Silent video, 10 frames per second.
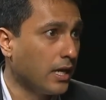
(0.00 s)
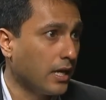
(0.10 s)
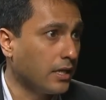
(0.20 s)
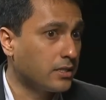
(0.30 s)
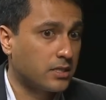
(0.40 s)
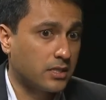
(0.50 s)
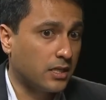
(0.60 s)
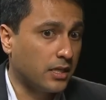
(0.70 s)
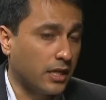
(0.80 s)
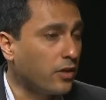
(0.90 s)
It's
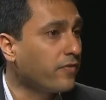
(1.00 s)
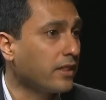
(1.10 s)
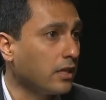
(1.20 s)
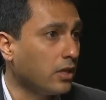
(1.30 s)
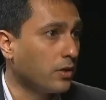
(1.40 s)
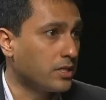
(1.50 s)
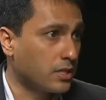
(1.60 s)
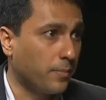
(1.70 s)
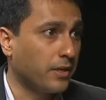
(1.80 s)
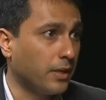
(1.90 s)
an interfaith leader is
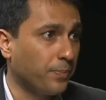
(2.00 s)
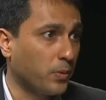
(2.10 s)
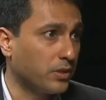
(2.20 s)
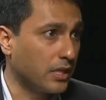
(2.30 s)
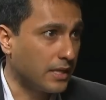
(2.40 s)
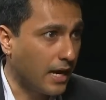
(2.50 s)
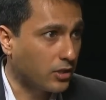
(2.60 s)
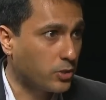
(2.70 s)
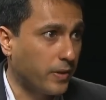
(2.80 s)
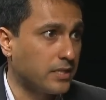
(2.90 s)
somebody with the
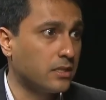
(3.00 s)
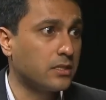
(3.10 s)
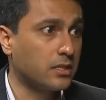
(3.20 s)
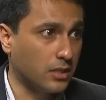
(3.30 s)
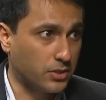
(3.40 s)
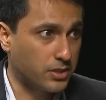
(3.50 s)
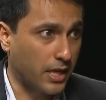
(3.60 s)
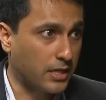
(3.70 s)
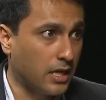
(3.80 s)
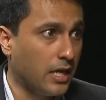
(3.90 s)
knowledge base and skill
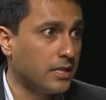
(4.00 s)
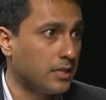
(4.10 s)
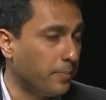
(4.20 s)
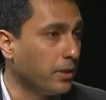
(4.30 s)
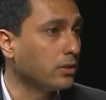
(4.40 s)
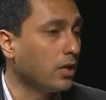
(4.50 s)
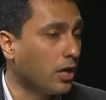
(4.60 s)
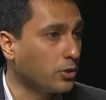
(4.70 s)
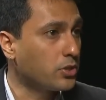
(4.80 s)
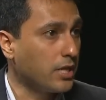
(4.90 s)
set to build
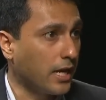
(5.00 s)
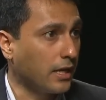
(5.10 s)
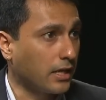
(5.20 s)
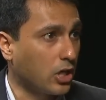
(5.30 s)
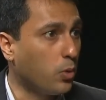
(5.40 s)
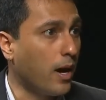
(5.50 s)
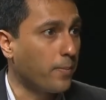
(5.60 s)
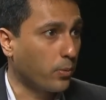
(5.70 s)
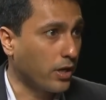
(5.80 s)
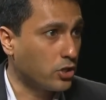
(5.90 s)
understanding and
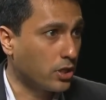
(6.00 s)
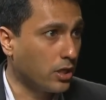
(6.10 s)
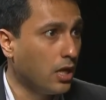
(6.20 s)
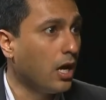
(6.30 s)
cooperation